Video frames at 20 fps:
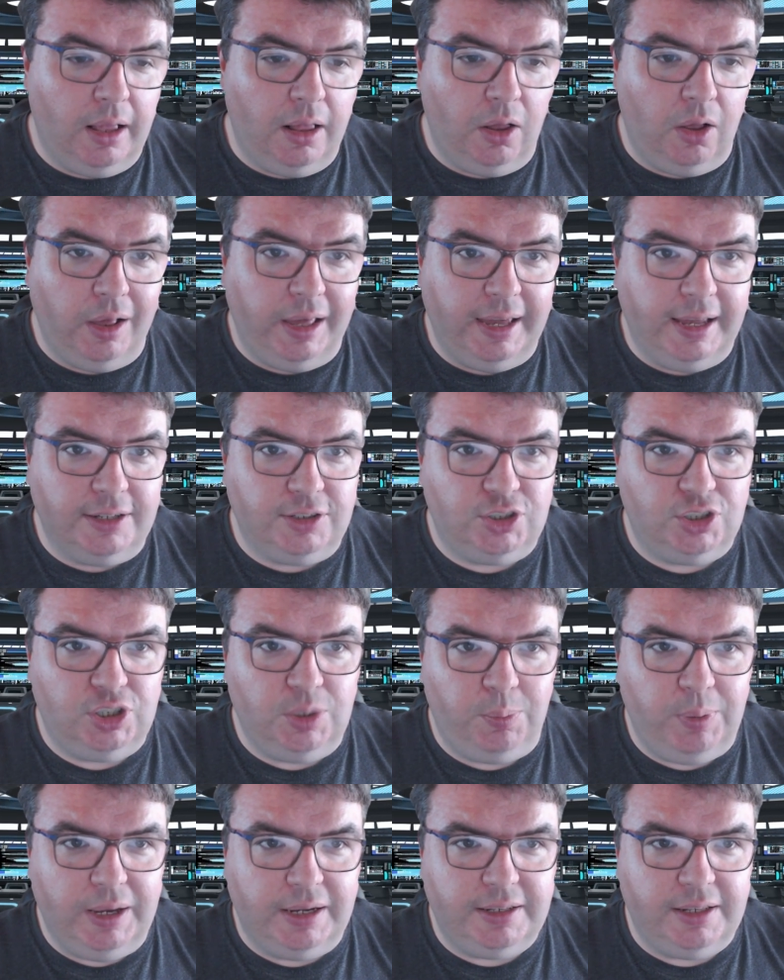uh, it's
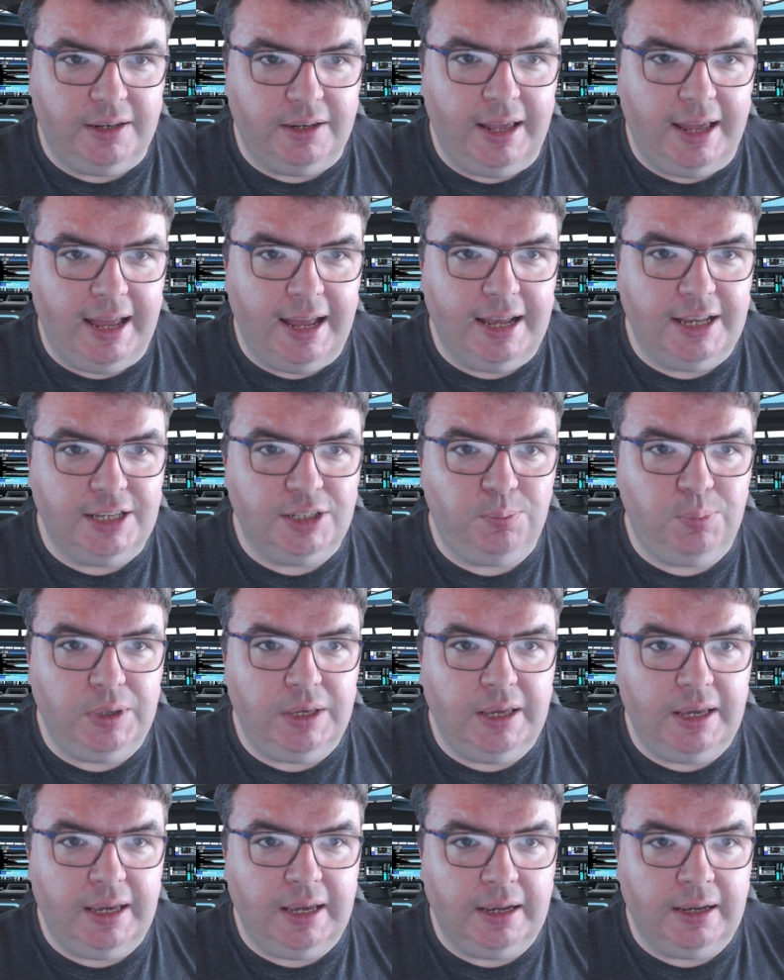depicted as
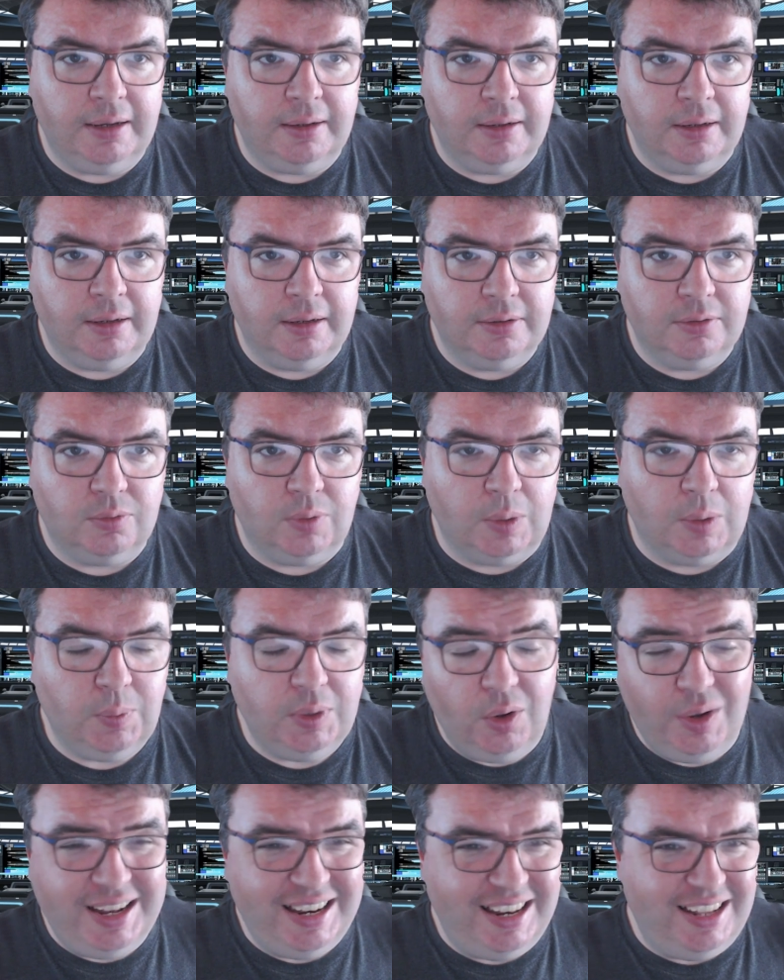being like we
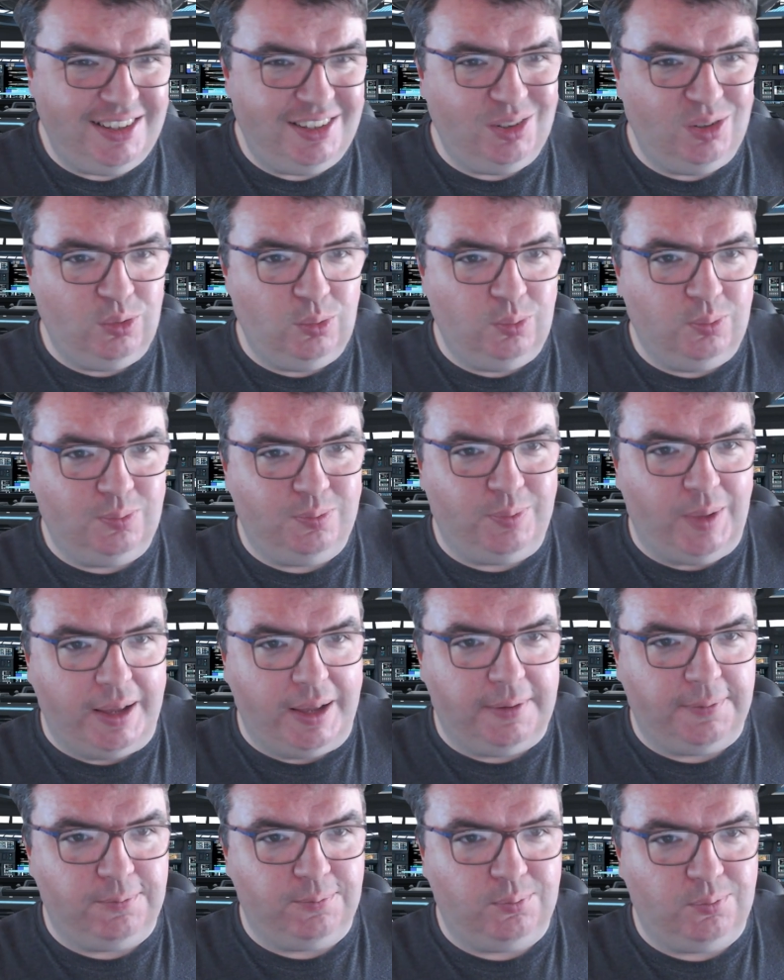don't get into
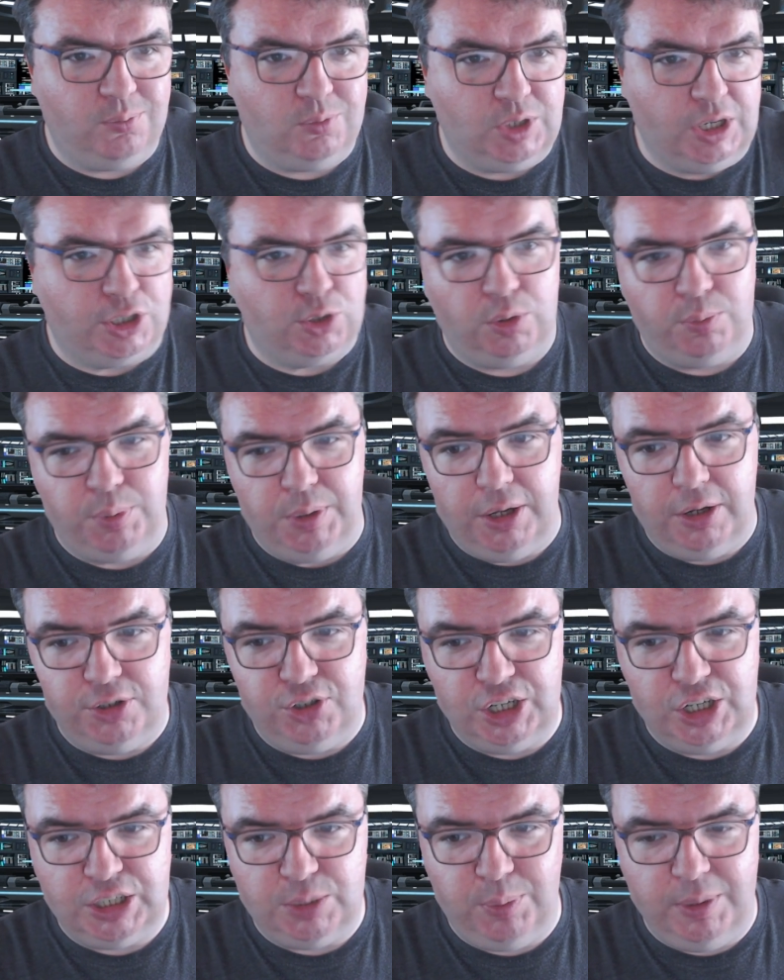like sexual
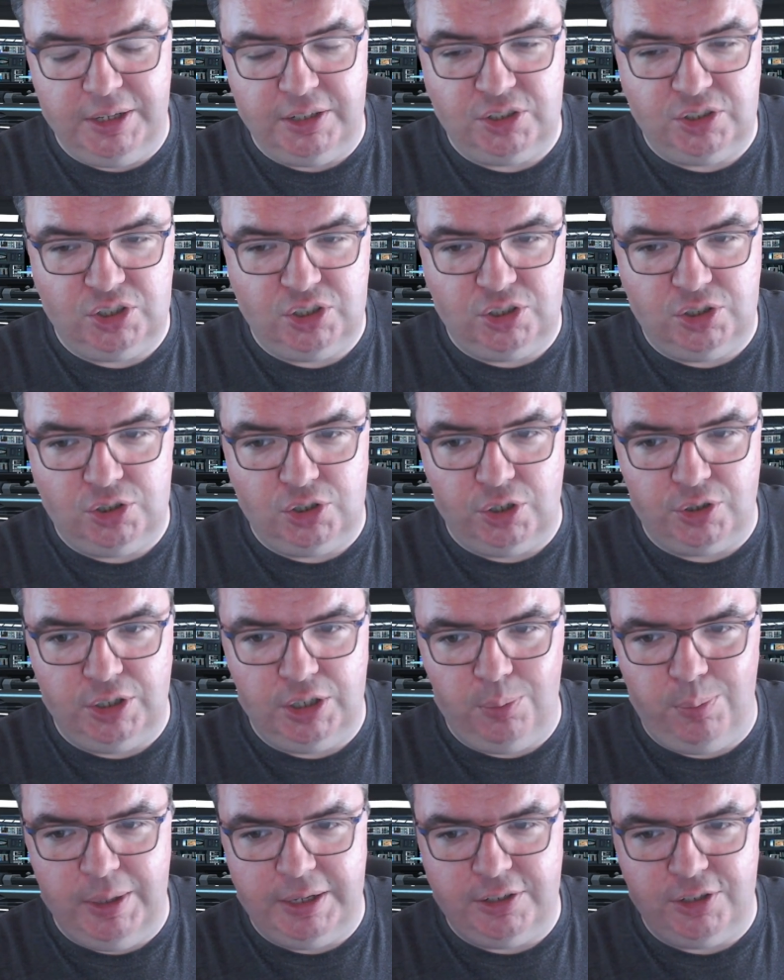politics but it's certainly
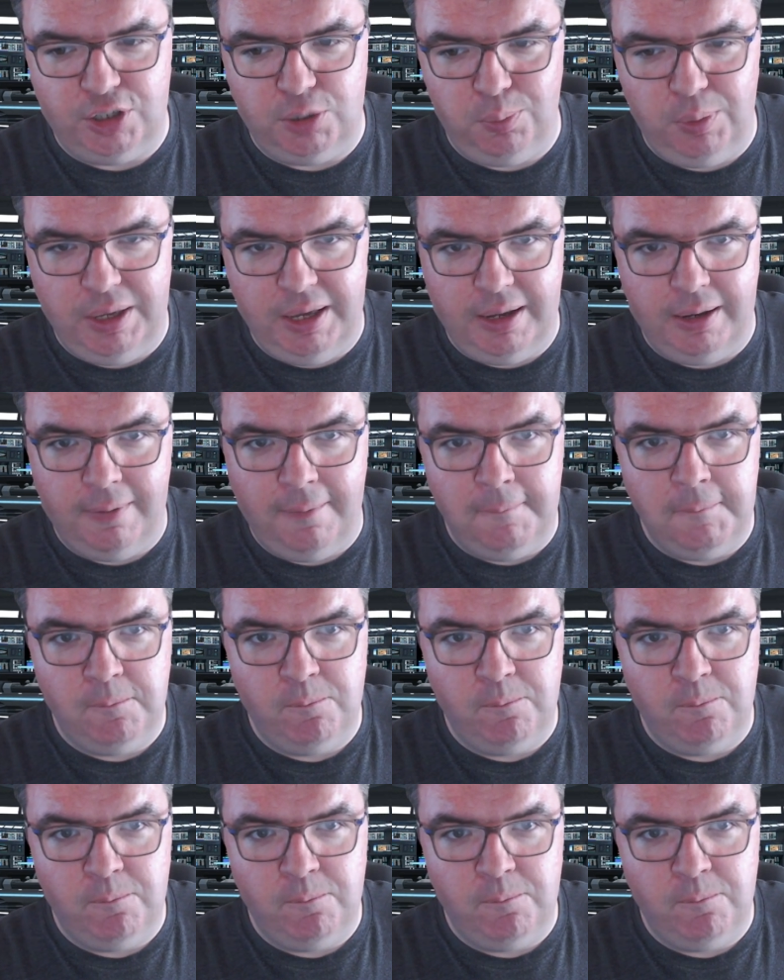depicted as being